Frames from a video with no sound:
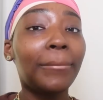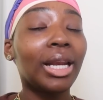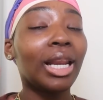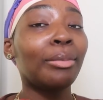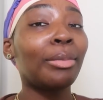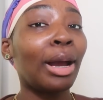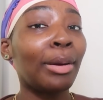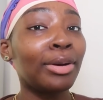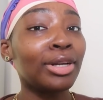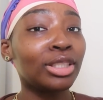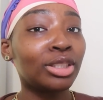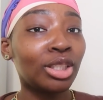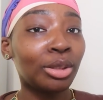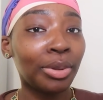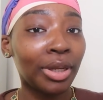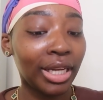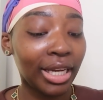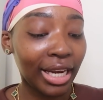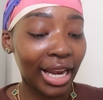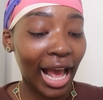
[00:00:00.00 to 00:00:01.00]
But in my personal
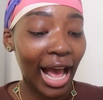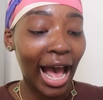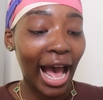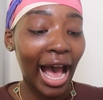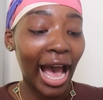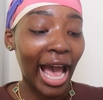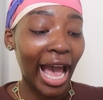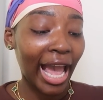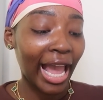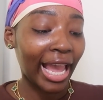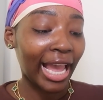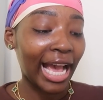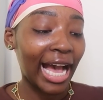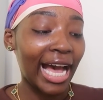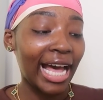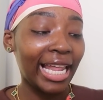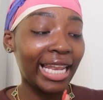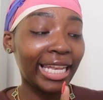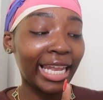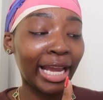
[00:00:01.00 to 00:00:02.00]
opinion, I
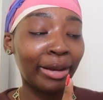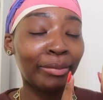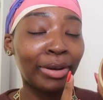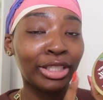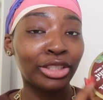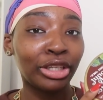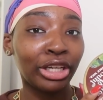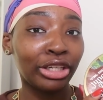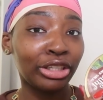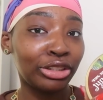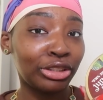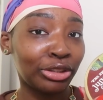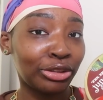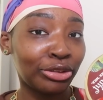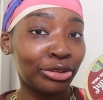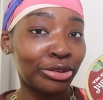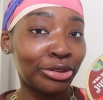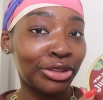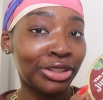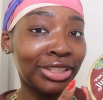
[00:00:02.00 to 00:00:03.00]
like my Trader
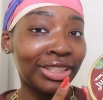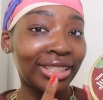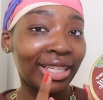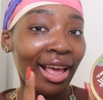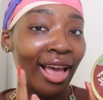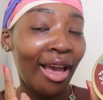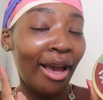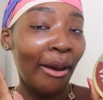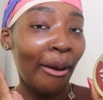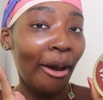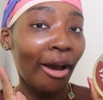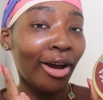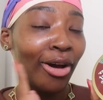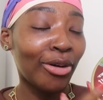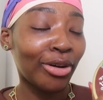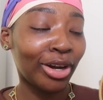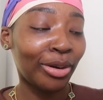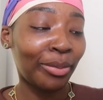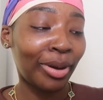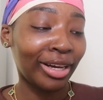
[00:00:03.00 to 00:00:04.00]
Joe's
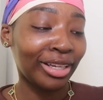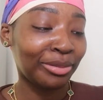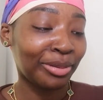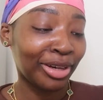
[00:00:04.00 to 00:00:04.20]
coconut body